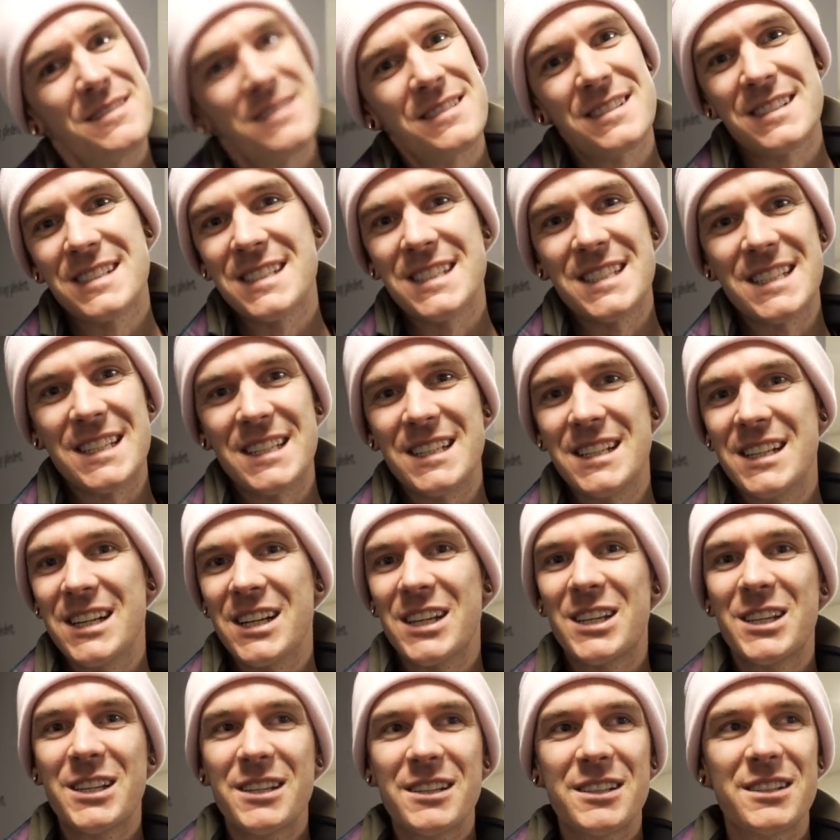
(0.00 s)
Honestly,
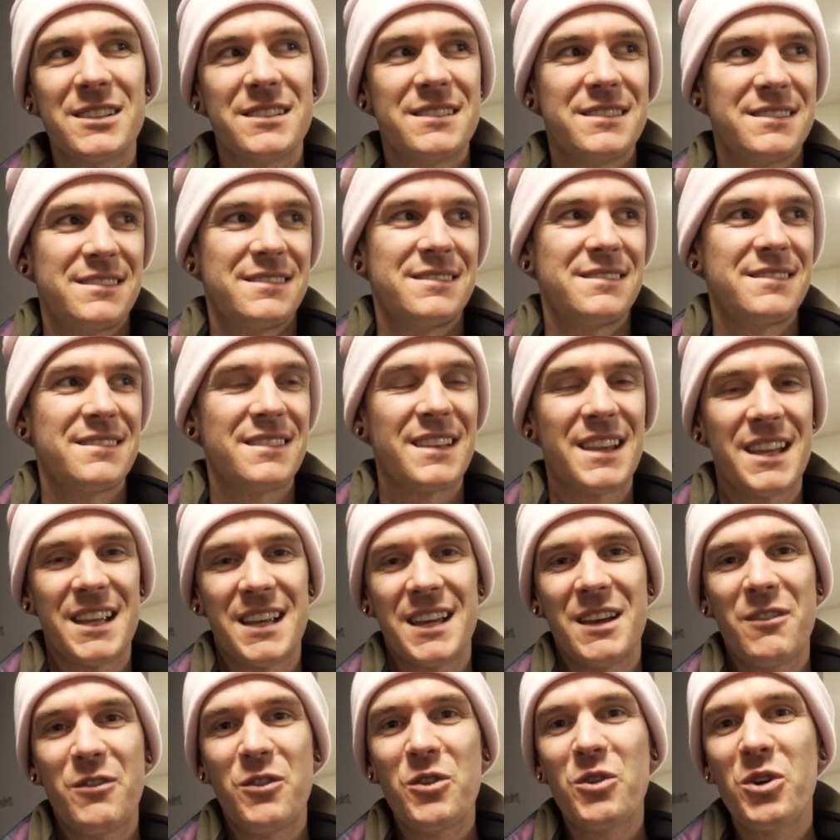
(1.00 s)
like,
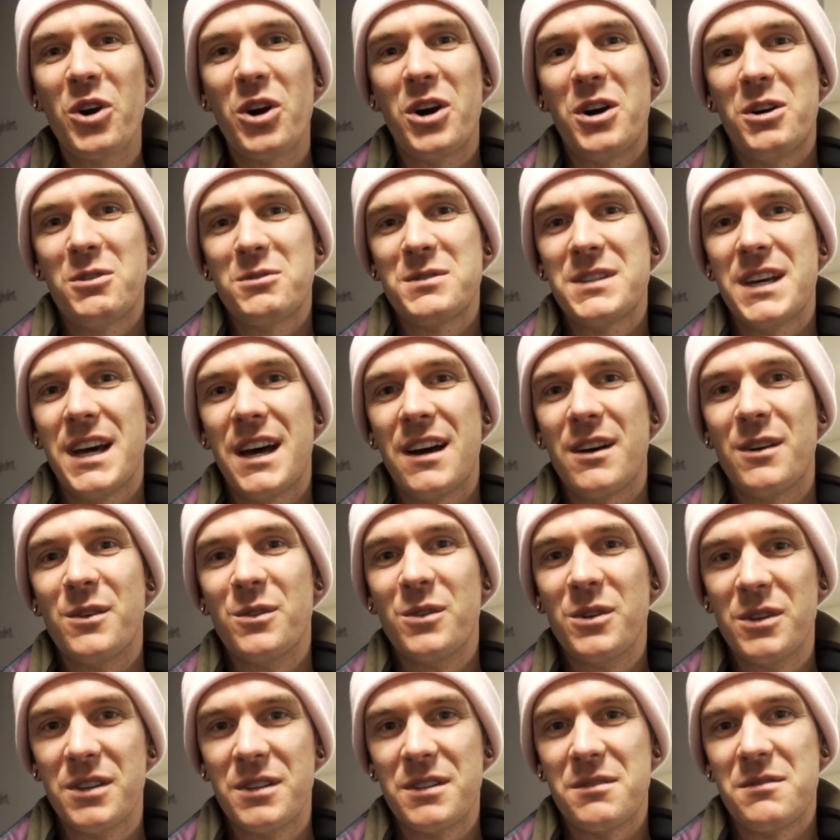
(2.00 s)
if you've got a
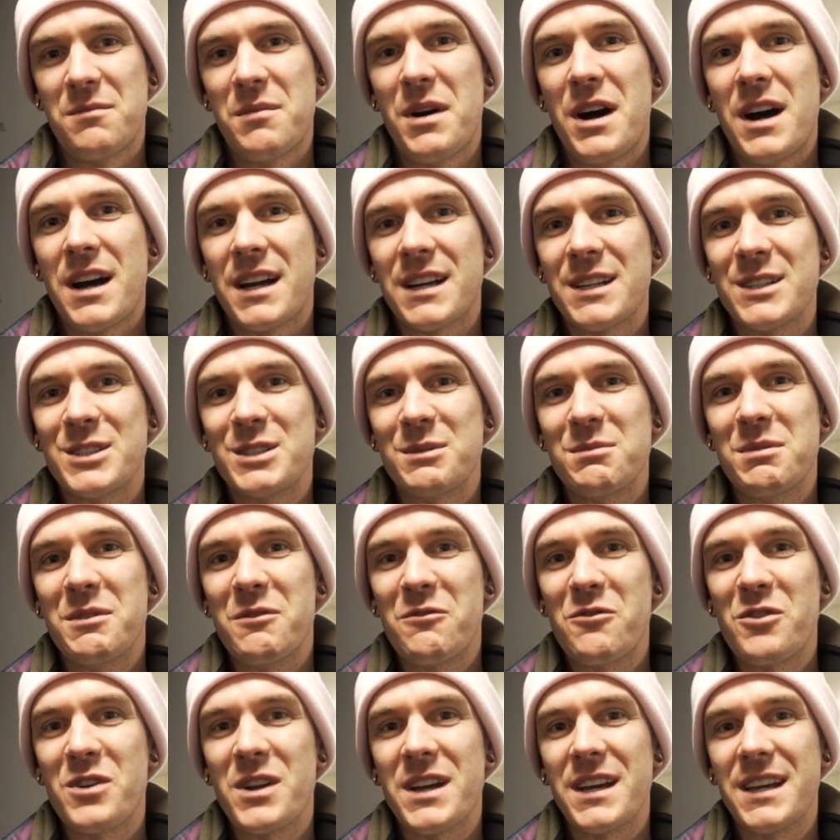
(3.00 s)
hotel, parking should
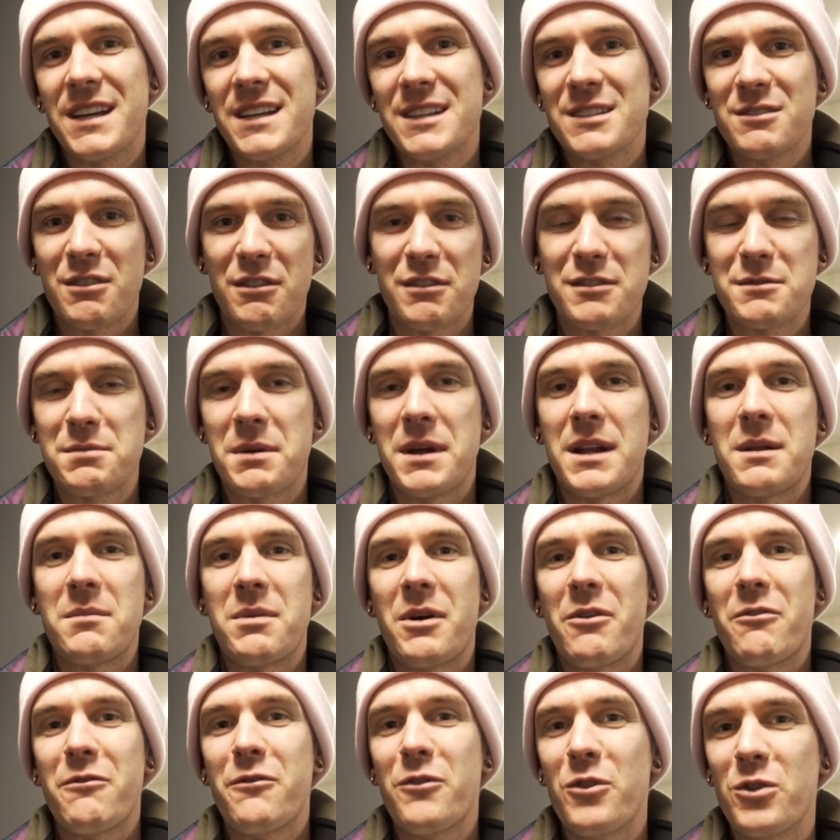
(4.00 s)
be free. So I spent
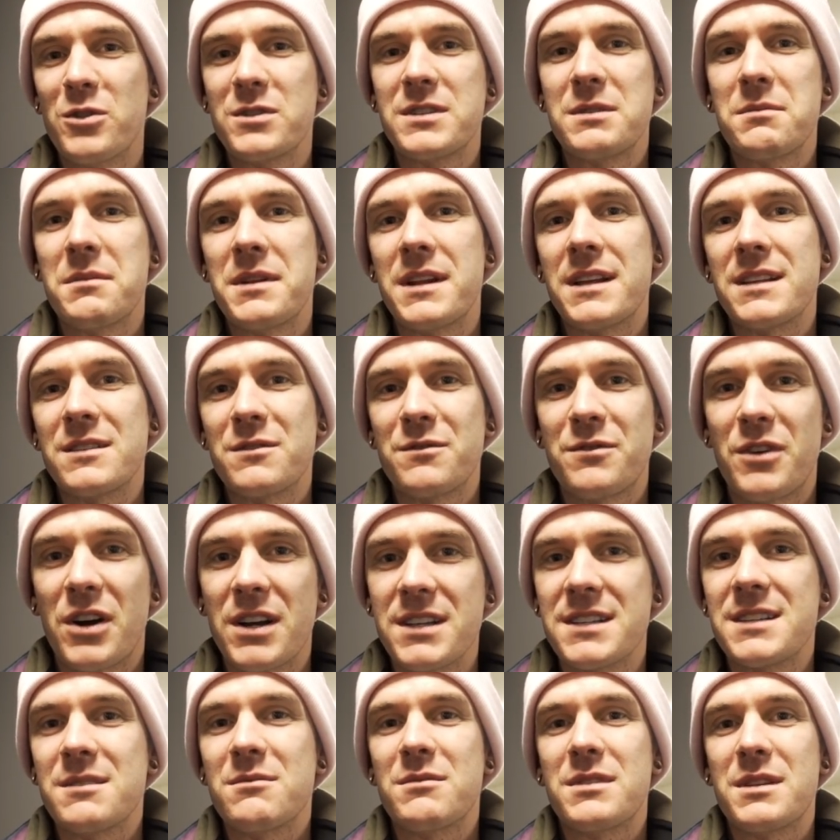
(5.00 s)
about 40 minutes
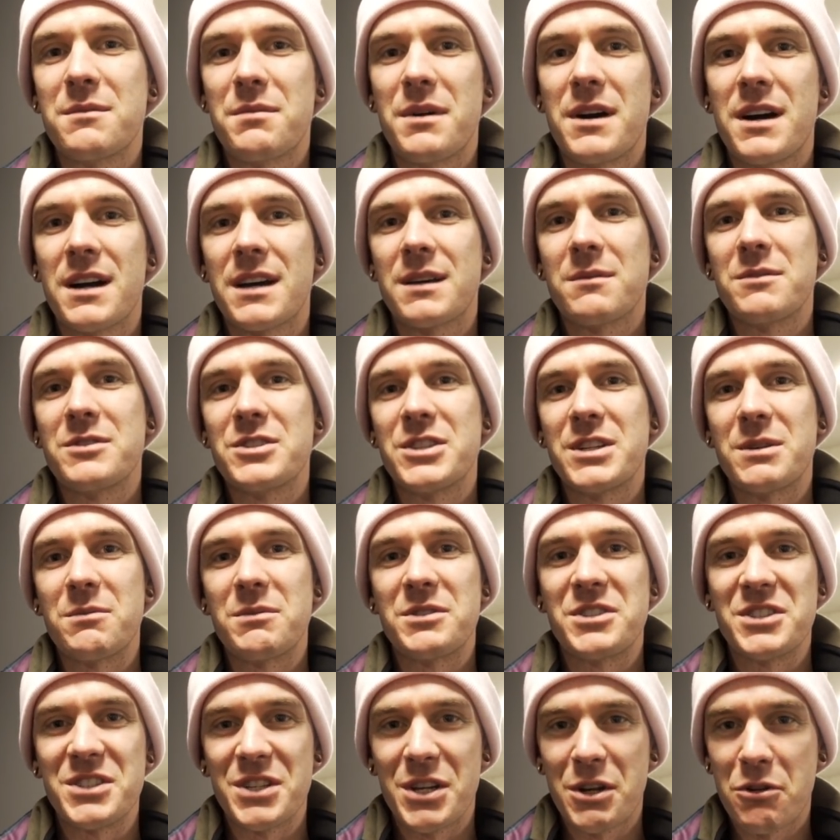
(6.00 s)
fighting with the parking machine,
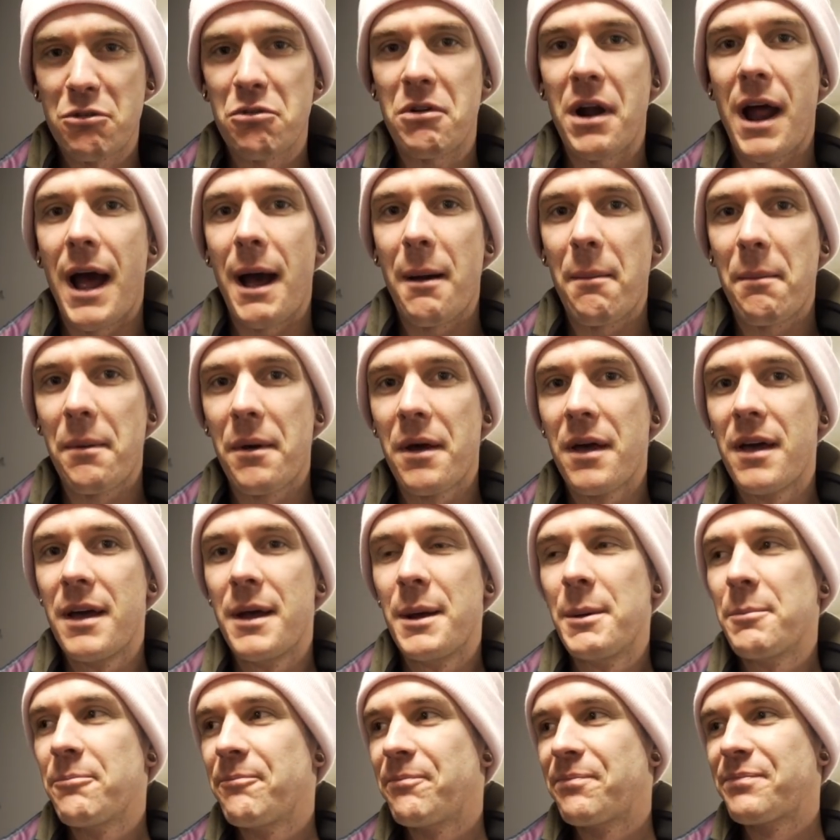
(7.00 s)
which is crap.
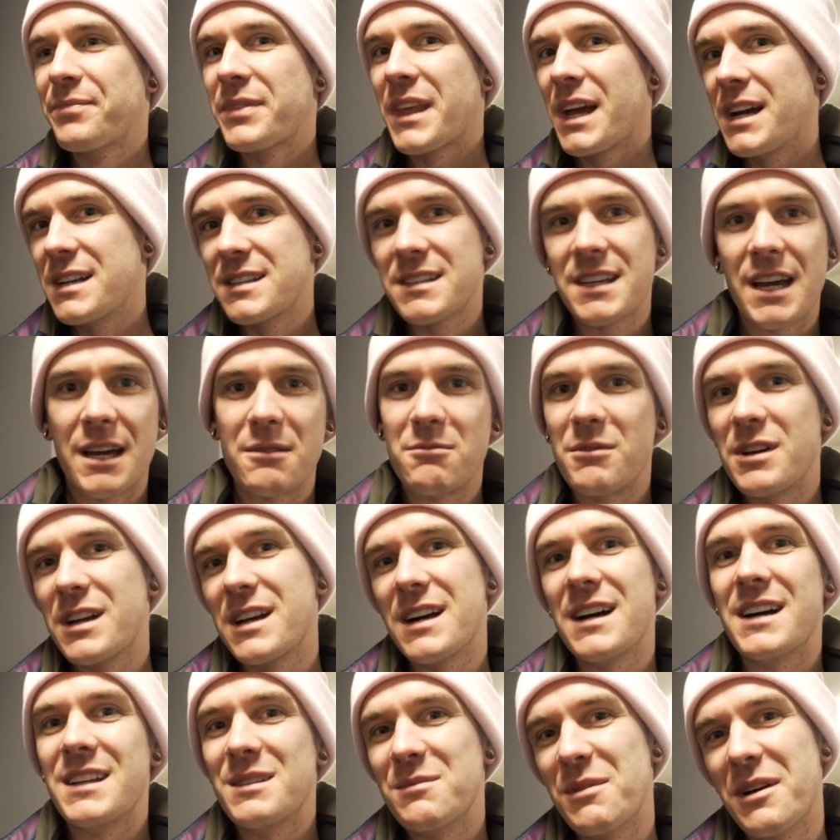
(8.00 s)
I scanned my
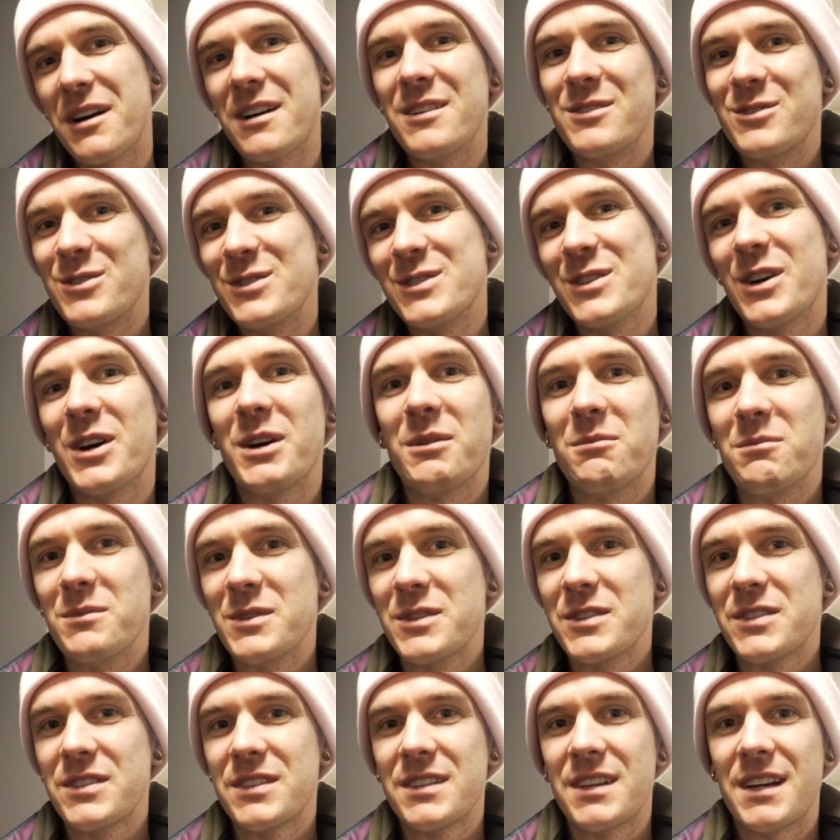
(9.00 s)
card about 100
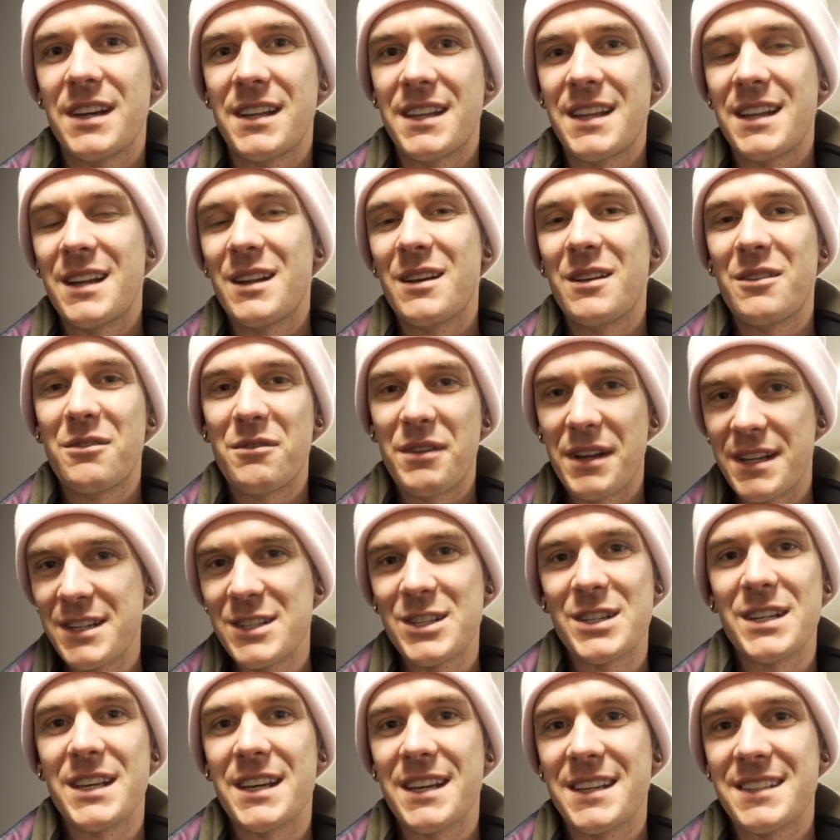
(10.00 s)
times and then
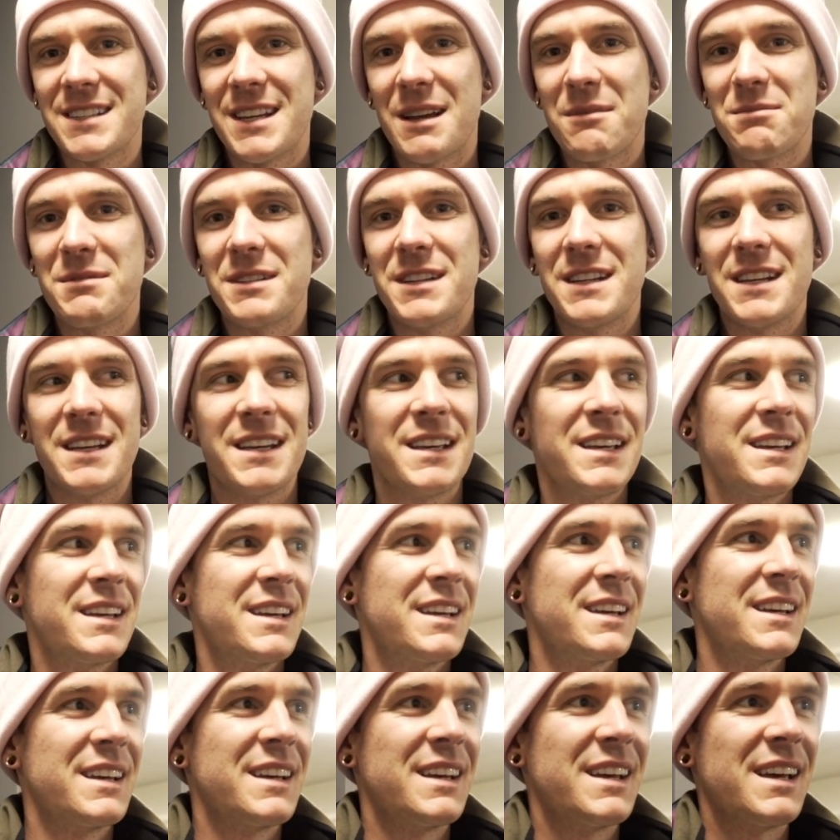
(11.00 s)
eventually accepted it.
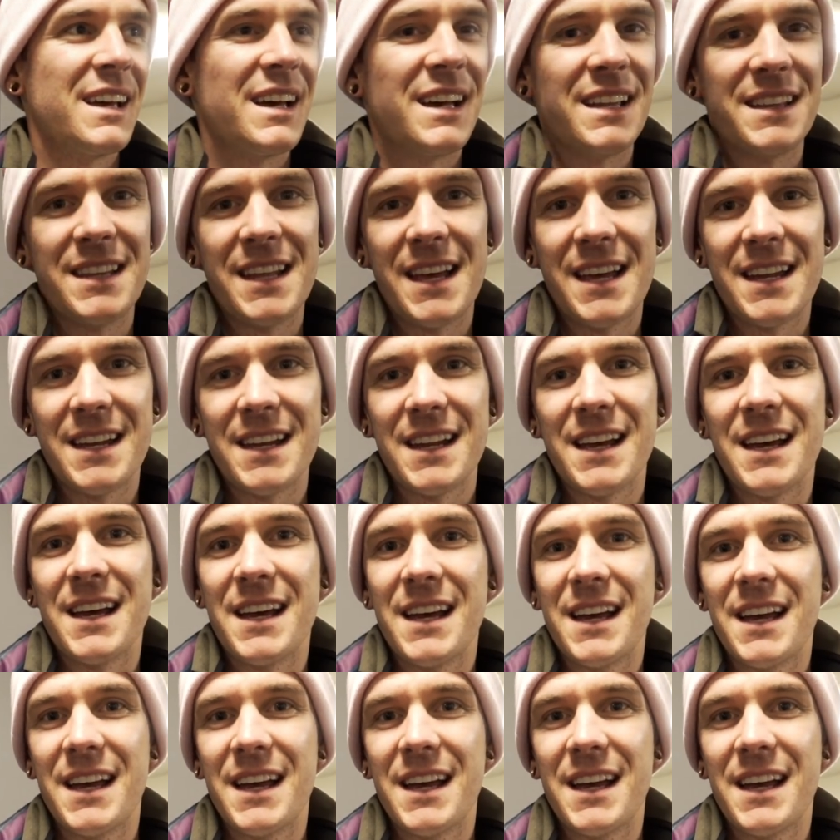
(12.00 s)
And then